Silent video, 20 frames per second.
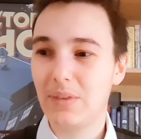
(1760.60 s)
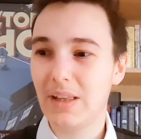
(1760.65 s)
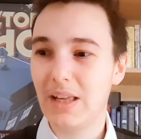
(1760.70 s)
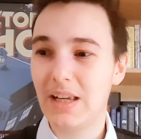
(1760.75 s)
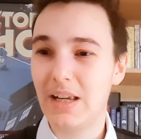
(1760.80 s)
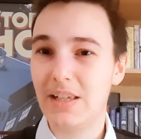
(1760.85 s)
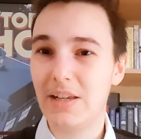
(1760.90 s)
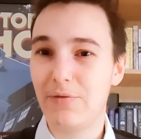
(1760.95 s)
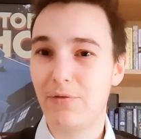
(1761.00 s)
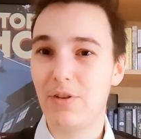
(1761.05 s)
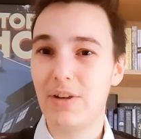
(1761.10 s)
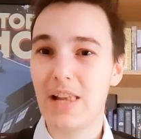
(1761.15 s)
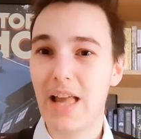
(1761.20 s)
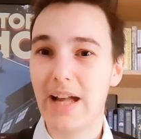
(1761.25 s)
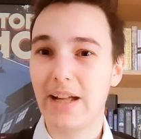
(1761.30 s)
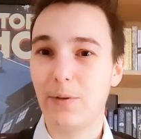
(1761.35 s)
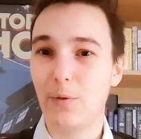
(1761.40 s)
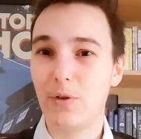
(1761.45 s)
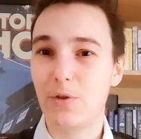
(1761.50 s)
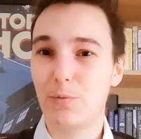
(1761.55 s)
in a different
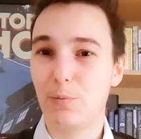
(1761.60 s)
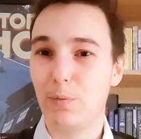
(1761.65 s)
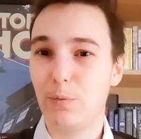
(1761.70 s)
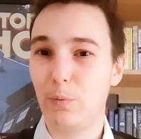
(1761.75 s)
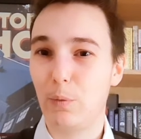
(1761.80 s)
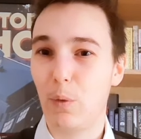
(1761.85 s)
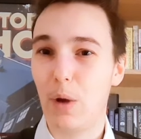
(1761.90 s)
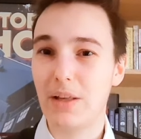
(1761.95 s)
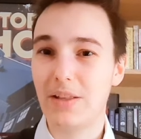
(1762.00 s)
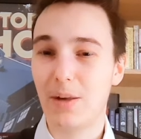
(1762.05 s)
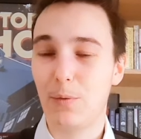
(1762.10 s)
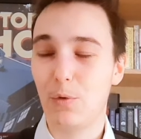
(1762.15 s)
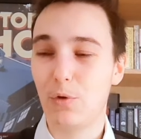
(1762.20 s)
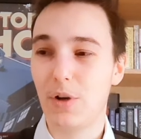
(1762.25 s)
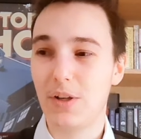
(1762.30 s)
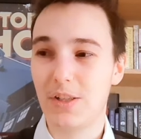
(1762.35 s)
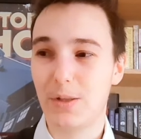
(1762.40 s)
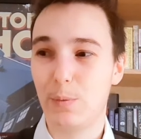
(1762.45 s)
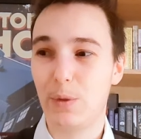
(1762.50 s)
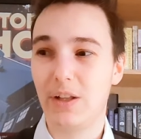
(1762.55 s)
language what someone
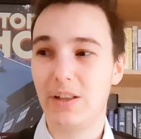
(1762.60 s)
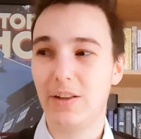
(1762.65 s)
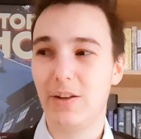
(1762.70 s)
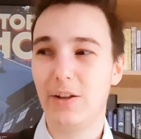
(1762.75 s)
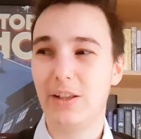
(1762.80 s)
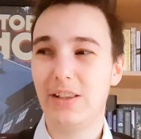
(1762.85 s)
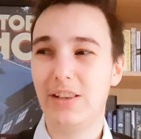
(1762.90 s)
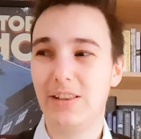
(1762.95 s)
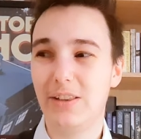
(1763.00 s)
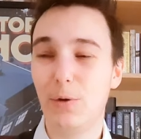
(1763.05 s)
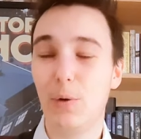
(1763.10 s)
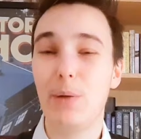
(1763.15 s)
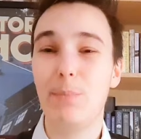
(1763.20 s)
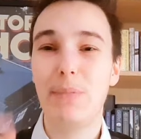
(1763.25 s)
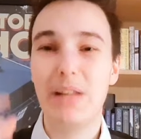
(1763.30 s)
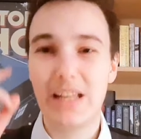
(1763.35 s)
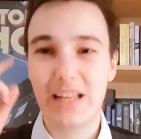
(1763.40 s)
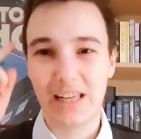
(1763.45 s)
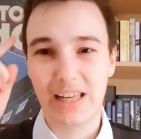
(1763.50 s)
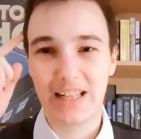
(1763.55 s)
tries to speak and you're
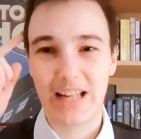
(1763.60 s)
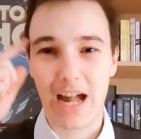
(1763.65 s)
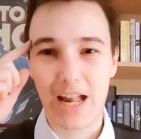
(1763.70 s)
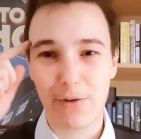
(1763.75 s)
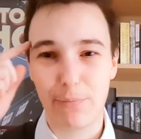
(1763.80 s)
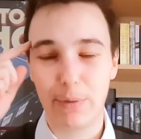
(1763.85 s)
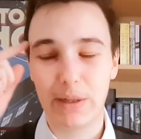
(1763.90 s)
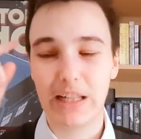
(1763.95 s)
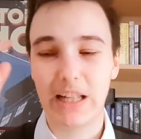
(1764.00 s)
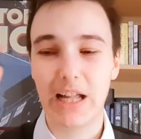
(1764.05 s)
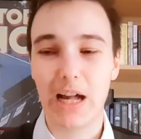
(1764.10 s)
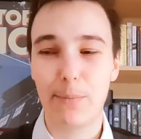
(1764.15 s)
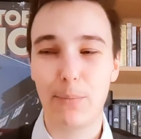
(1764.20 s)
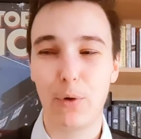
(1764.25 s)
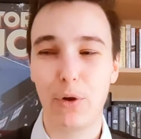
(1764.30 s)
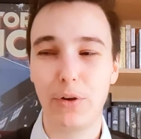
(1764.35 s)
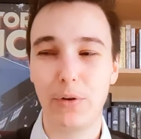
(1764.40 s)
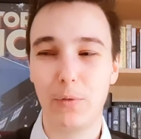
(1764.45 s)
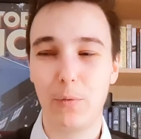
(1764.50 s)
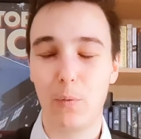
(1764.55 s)
immediately kind of picking up
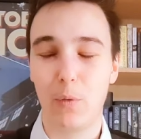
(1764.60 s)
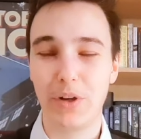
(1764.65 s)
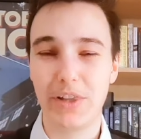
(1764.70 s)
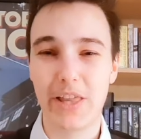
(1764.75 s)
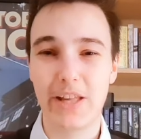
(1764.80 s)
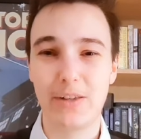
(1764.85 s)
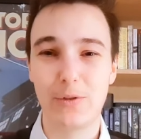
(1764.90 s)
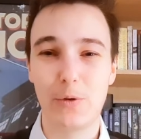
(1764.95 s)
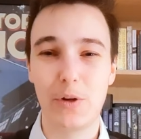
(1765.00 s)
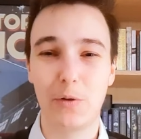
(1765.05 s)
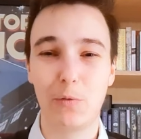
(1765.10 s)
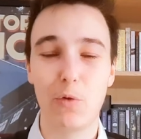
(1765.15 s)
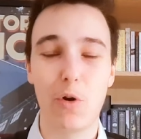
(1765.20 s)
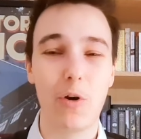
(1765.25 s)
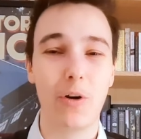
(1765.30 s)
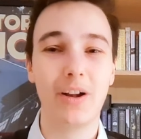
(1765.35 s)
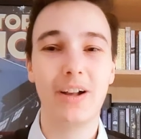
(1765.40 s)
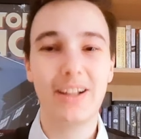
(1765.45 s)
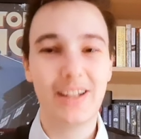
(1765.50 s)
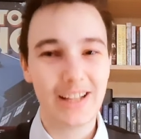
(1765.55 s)
on what they're doing
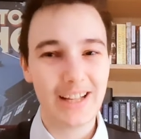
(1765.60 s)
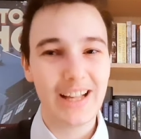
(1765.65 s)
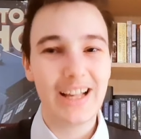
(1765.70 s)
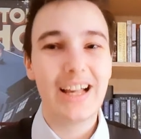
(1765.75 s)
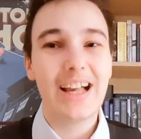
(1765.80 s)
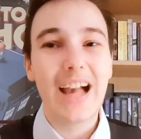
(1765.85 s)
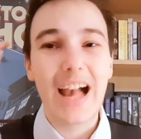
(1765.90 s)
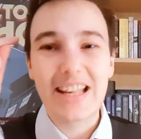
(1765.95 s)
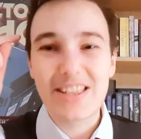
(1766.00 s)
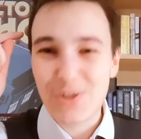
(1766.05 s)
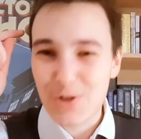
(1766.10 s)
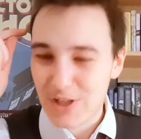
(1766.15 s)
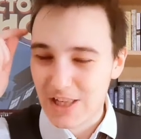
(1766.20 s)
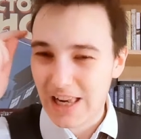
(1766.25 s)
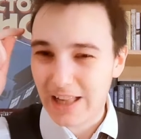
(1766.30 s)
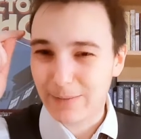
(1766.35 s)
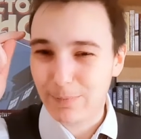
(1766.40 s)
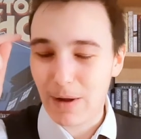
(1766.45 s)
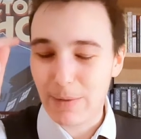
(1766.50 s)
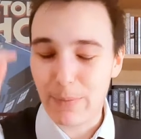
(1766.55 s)
wrong. It's just
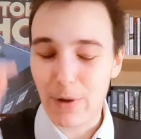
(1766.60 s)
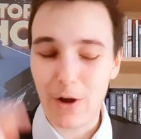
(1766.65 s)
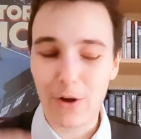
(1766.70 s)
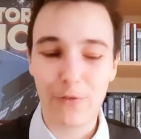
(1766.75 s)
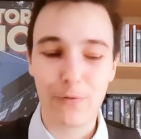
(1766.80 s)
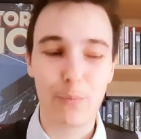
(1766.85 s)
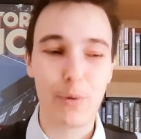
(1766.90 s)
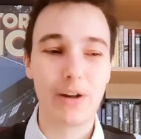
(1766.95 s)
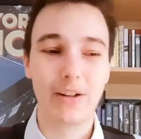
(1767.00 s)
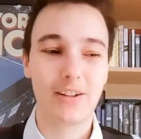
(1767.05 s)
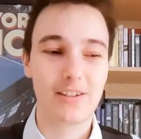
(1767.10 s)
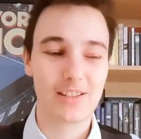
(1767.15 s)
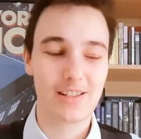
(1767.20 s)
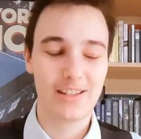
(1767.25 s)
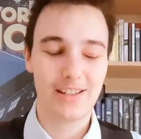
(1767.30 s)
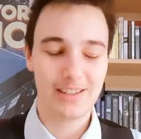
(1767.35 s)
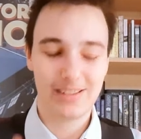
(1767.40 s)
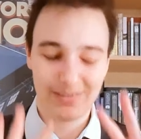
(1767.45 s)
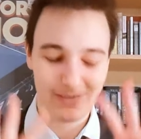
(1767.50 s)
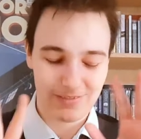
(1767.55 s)
like my part of the brain because it
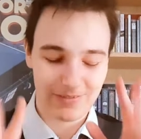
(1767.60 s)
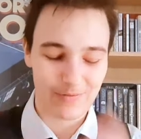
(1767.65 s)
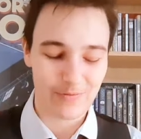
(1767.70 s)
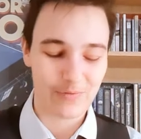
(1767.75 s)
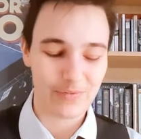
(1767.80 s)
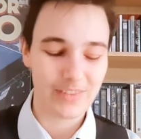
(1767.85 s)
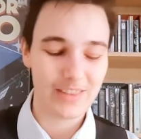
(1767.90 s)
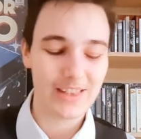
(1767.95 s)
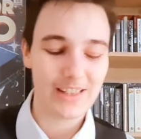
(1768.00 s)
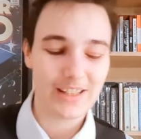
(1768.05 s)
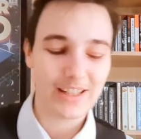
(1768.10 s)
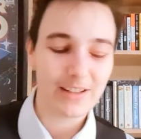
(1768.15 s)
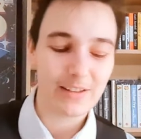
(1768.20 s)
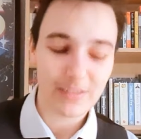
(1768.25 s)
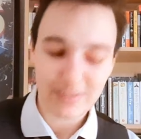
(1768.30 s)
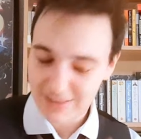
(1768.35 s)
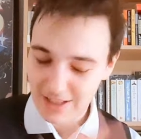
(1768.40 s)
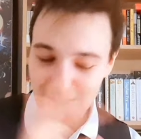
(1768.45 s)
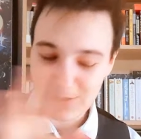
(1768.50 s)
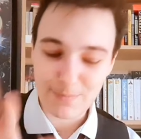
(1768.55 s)

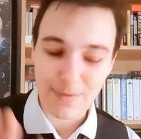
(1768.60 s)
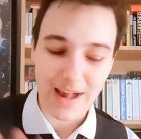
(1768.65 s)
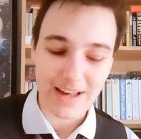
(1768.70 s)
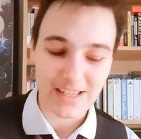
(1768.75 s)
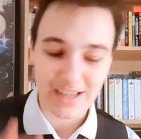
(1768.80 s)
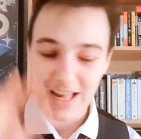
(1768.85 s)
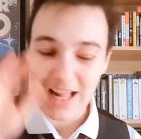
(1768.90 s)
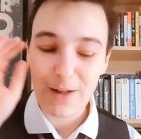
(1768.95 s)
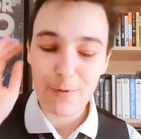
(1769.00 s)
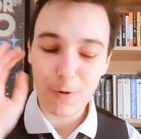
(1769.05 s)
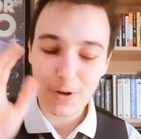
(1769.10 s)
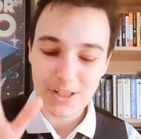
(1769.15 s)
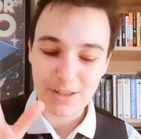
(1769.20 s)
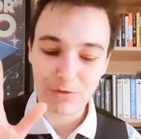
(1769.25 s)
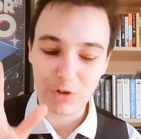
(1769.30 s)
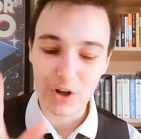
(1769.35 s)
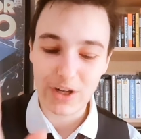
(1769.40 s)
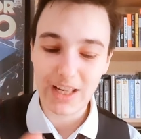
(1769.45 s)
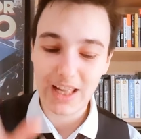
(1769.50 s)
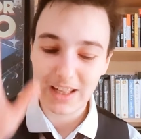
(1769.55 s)
doesn't matter. It was
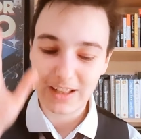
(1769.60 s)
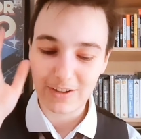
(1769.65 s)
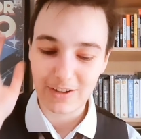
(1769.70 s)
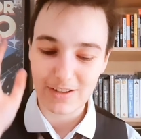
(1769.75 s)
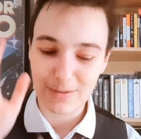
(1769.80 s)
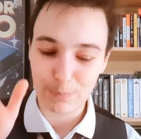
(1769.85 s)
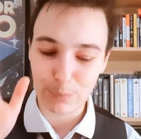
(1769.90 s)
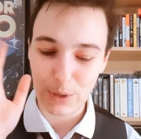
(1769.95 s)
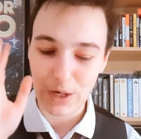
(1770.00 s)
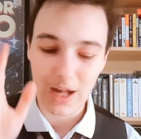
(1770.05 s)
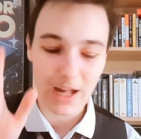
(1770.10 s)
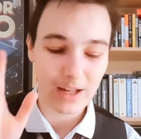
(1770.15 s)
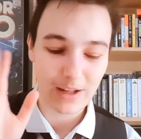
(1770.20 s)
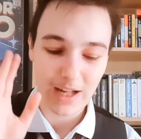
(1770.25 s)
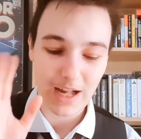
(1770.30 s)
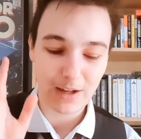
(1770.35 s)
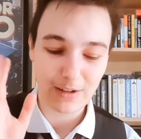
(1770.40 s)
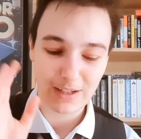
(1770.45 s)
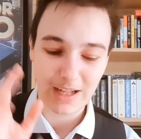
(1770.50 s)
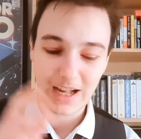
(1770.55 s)
funny, but I,
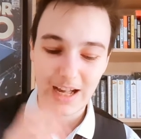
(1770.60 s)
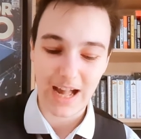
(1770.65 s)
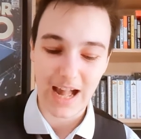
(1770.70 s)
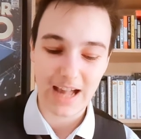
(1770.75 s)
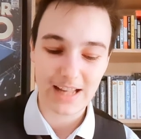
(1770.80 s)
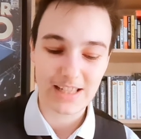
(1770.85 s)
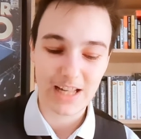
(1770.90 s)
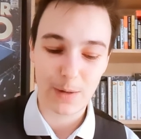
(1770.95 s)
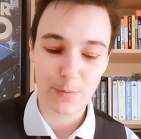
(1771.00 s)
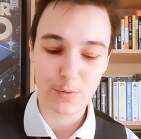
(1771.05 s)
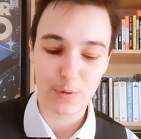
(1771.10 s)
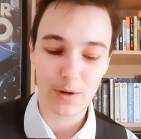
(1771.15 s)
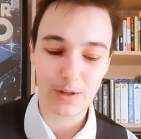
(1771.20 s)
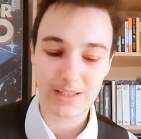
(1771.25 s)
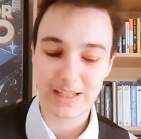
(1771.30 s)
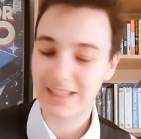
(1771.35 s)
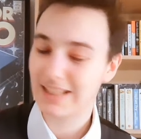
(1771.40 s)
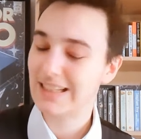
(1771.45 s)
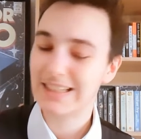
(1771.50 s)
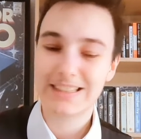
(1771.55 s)
I, I had times where I was
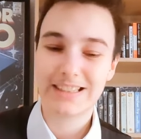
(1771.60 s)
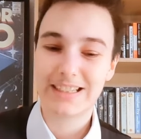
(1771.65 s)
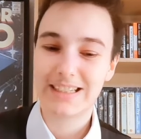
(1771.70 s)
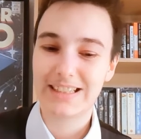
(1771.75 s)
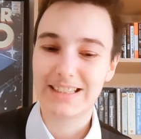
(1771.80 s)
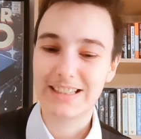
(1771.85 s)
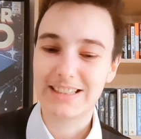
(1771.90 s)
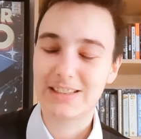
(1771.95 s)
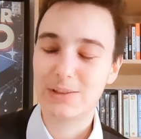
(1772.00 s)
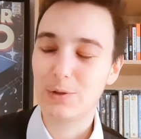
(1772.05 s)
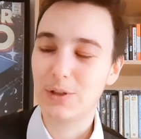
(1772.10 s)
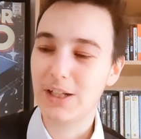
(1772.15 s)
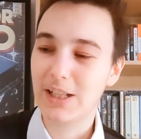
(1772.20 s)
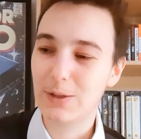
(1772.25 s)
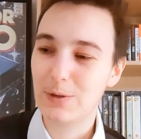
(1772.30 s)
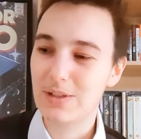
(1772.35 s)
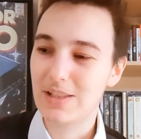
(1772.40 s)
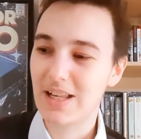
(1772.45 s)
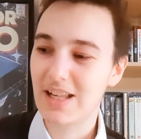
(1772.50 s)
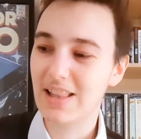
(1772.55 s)
like, that's not how you
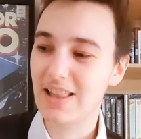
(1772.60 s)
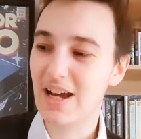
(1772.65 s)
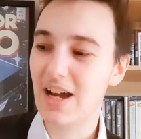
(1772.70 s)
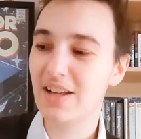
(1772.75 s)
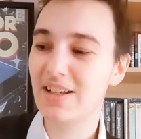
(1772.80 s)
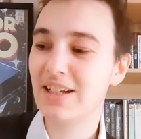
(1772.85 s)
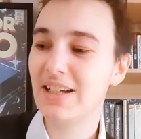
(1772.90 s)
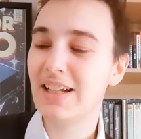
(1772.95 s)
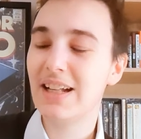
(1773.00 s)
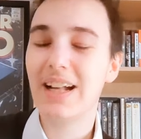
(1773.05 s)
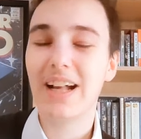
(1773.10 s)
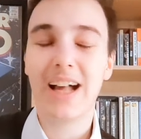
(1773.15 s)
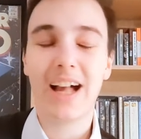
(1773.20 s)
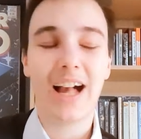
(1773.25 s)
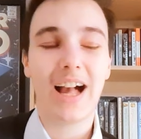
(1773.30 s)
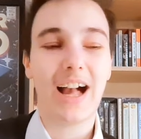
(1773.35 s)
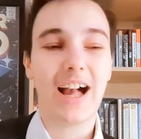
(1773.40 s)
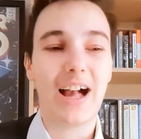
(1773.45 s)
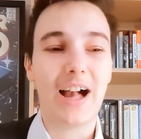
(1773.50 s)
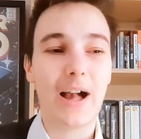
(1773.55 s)
say that.
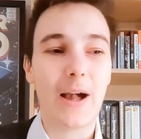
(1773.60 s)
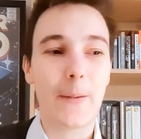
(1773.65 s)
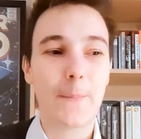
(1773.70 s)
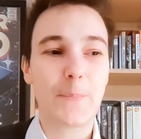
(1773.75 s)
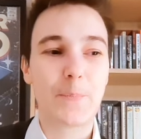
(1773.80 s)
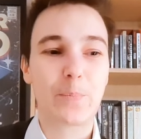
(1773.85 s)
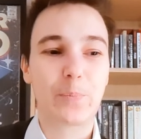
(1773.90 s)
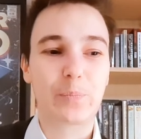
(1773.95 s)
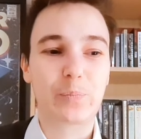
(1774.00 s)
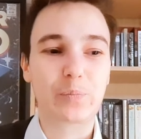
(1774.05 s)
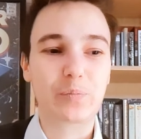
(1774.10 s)
Um,